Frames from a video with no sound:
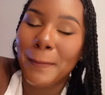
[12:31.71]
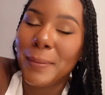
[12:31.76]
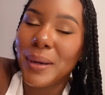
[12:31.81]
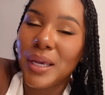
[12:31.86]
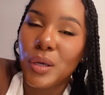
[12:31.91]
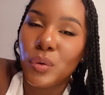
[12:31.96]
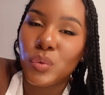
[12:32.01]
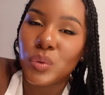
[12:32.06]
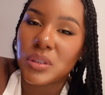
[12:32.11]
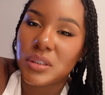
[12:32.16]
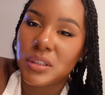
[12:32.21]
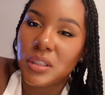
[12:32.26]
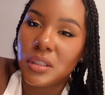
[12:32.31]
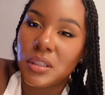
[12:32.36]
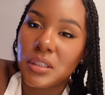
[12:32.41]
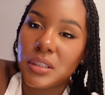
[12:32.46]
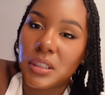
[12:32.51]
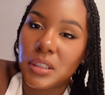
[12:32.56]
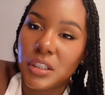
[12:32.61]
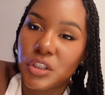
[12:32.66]
but it was
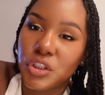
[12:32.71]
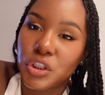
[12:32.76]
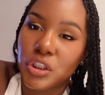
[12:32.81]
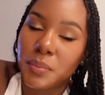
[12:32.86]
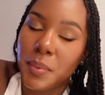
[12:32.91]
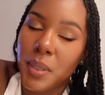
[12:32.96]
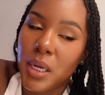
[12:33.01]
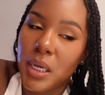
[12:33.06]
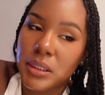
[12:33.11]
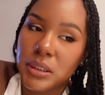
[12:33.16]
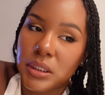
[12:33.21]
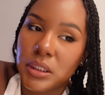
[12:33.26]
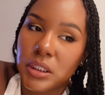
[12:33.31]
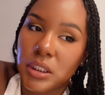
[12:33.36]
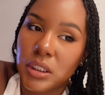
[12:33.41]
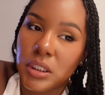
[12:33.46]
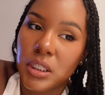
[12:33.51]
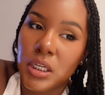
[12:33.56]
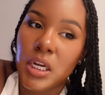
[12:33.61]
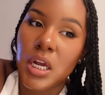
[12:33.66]
still a delicious
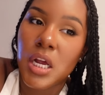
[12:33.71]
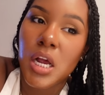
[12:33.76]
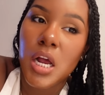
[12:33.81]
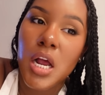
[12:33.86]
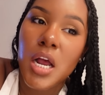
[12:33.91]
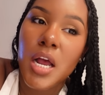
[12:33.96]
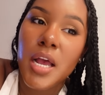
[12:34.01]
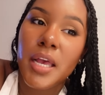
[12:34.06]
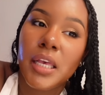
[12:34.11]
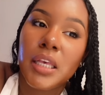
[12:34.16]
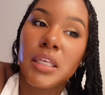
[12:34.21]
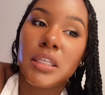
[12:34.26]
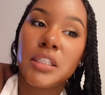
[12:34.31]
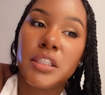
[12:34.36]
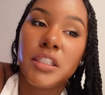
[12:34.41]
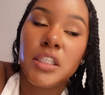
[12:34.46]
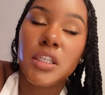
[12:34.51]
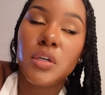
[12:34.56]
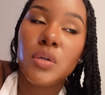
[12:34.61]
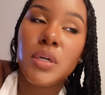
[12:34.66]
pasta it's
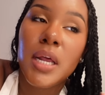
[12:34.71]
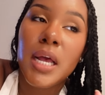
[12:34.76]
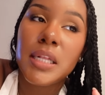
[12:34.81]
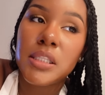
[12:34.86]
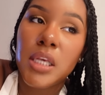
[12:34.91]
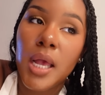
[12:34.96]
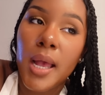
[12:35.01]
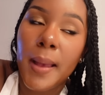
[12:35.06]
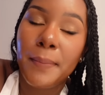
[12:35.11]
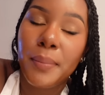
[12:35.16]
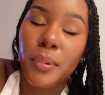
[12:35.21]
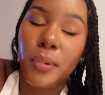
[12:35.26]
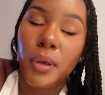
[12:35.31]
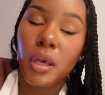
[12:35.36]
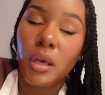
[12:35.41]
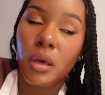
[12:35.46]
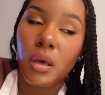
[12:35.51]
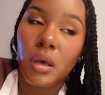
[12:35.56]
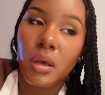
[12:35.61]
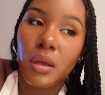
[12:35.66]
still not
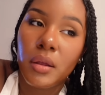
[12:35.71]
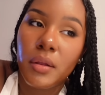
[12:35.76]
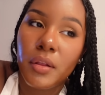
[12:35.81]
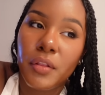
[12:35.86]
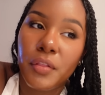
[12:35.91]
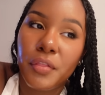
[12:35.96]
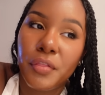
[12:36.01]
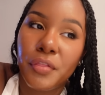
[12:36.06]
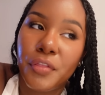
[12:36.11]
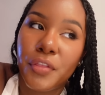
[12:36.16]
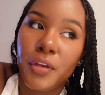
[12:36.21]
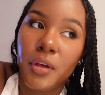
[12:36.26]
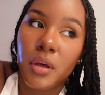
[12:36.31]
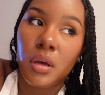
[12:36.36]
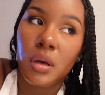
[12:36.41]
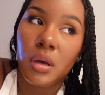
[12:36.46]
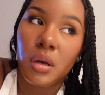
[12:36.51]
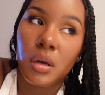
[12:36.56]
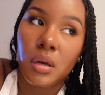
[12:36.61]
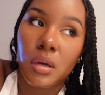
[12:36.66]
topping
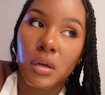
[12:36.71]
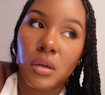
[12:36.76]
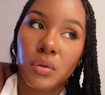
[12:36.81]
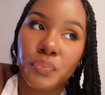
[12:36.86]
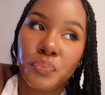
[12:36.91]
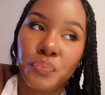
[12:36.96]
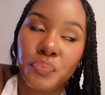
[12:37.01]
the